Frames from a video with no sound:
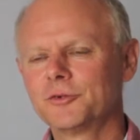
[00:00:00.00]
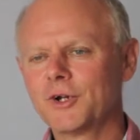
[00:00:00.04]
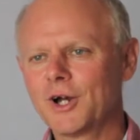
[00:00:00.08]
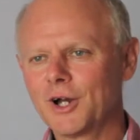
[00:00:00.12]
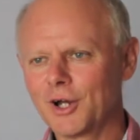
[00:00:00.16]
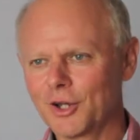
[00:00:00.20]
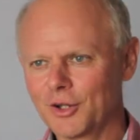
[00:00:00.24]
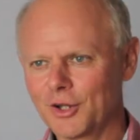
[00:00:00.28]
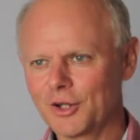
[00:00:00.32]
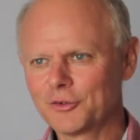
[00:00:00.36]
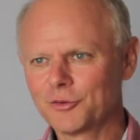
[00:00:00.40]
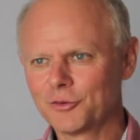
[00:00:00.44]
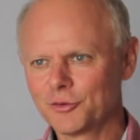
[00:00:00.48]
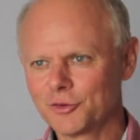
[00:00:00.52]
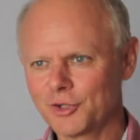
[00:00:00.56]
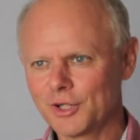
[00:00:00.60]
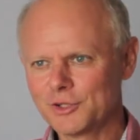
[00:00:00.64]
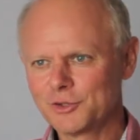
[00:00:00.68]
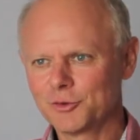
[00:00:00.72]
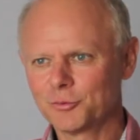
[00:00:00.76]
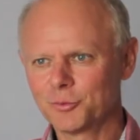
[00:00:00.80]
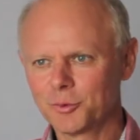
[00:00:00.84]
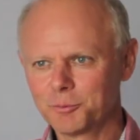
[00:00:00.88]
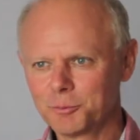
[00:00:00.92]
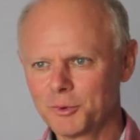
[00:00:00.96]
fungal
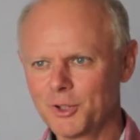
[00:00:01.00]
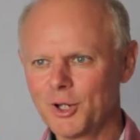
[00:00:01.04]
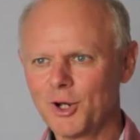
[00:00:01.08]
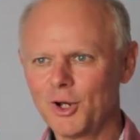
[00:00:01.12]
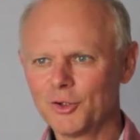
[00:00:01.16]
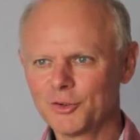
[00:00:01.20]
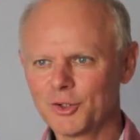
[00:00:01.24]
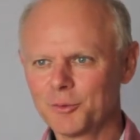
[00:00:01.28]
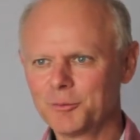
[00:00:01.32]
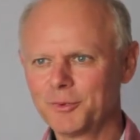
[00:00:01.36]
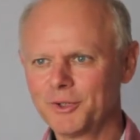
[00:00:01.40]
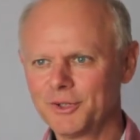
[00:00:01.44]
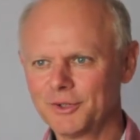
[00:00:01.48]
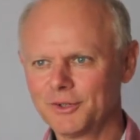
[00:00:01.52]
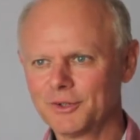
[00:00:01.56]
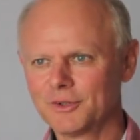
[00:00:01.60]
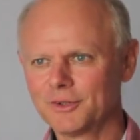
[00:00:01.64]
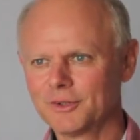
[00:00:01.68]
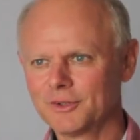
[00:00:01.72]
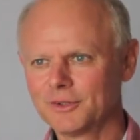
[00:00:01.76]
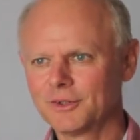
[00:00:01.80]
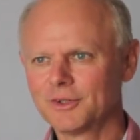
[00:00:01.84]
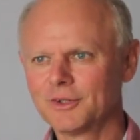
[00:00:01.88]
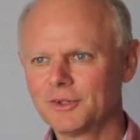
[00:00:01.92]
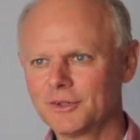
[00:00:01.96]
association with plants. I
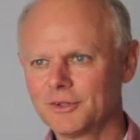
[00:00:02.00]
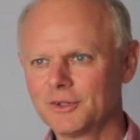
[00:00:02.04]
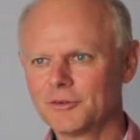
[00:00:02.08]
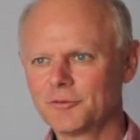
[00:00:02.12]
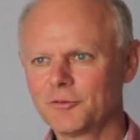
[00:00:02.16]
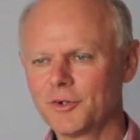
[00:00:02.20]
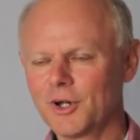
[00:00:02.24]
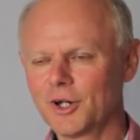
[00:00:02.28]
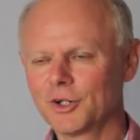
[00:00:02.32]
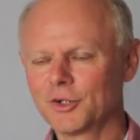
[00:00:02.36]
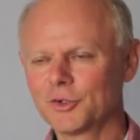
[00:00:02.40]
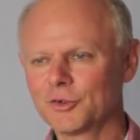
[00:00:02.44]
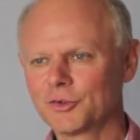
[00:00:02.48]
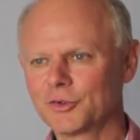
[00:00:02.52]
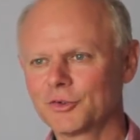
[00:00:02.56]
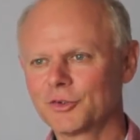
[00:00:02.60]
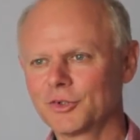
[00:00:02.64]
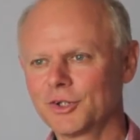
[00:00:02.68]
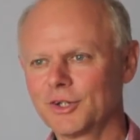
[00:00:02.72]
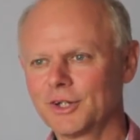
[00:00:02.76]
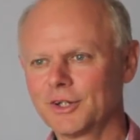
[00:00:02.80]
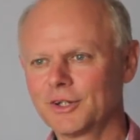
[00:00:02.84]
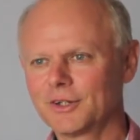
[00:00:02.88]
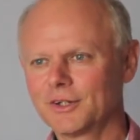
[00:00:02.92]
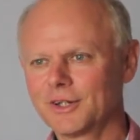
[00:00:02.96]
mean, the, the
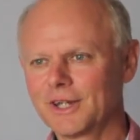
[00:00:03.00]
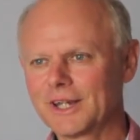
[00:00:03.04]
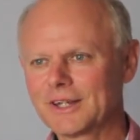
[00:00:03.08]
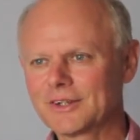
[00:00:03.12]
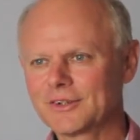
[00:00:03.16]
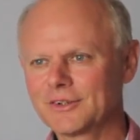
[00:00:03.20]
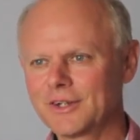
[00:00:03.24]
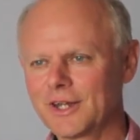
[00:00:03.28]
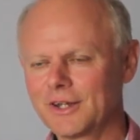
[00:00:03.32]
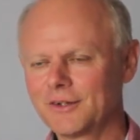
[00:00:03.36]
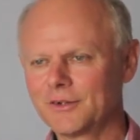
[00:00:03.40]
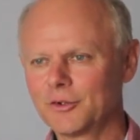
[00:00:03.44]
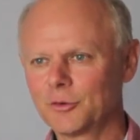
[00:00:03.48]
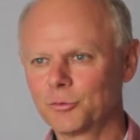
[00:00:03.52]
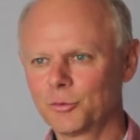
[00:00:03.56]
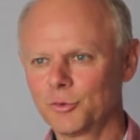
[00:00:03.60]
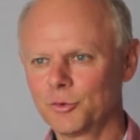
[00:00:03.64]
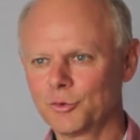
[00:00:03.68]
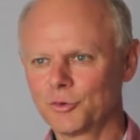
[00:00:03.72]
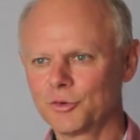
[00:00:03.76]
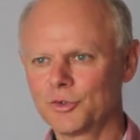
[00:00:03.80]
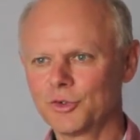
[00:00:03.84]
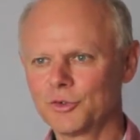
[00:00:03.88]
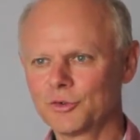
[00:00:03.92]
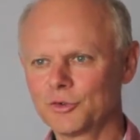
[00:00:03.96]
fungus uh, extend the
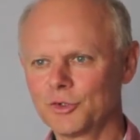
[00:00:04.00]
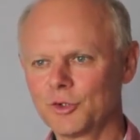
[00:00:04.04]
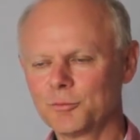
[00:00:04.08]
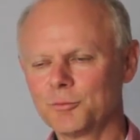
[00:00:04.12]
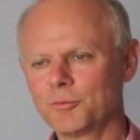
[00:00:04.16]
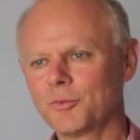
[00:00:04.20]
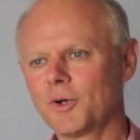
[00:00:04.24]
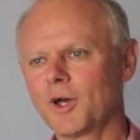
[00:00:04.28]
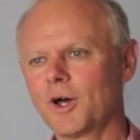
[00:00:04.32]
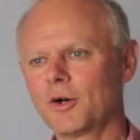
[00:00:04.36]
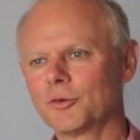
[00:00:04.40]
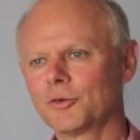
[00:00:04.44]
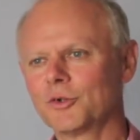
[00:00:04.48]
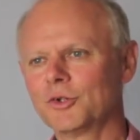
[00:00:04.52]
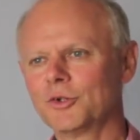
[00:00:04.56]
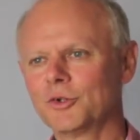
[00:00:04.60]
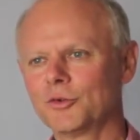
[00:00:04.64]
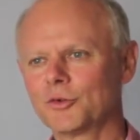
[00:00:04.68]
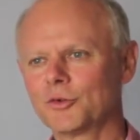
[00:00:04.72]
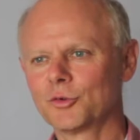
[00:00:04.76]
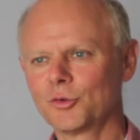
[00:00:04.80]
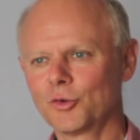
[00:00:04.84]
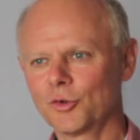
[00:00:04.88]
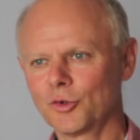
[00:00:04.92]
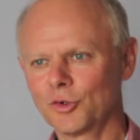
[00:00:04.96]
root system out
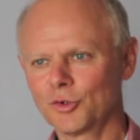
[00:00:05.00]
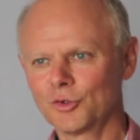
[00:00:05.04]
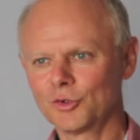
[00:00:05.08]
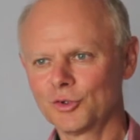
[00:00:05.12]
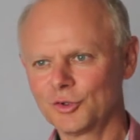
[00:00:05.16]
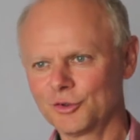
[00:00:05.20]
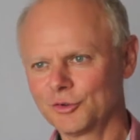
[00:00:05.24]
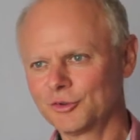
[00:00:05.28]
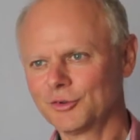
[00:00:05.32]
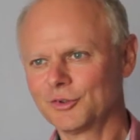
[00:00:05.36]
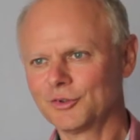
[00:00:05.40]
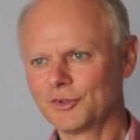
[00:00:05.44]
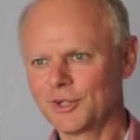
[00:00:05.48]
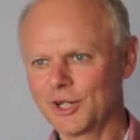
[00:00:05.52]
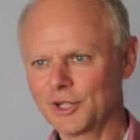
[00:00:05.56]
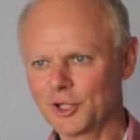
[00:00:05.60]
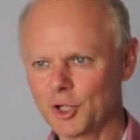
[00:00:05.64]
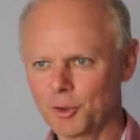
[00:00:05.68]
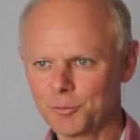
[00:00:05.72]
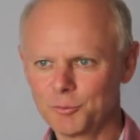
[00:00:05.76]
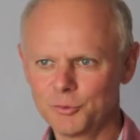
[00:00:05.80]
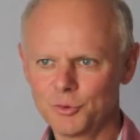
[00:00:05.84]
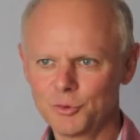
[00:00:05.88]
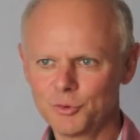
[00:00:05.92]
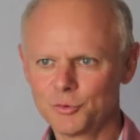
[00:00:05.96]
soil,
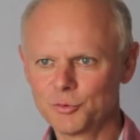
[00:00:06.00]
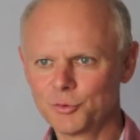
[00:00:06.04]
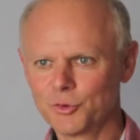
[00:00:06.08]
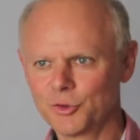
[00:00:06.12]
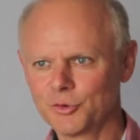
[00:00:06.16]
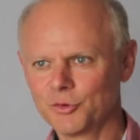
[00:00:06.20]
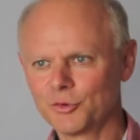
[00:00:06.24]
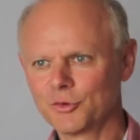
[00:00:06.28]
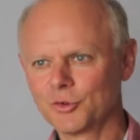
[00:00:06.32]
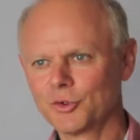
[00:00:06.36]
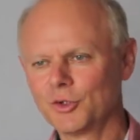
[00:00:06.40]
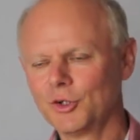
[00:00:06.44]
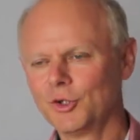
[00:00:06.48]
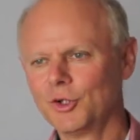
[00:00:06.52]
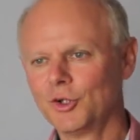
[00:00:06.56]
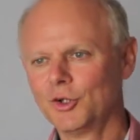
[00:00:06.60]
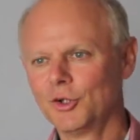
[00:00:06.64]
take up nutrients,